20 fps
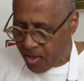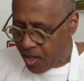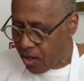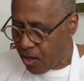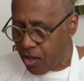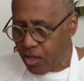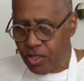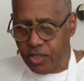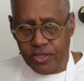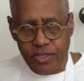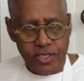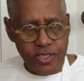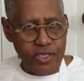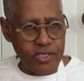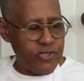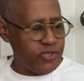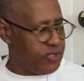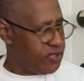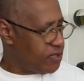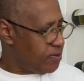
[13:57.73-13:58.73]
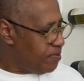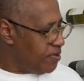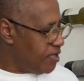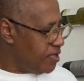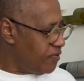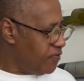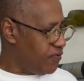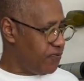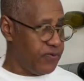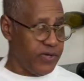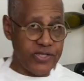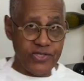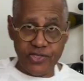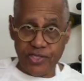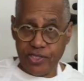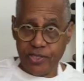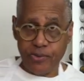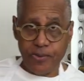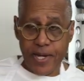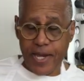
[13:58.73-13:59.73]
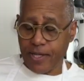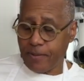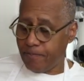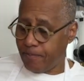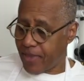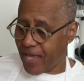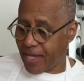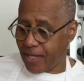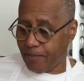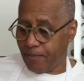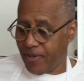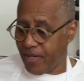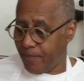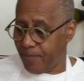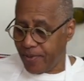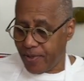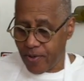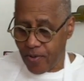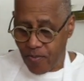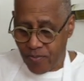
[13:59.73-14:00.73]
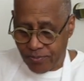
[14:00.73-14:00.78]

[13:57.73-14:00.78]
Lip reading: All it needs is a bit of freshly cracked black pepper.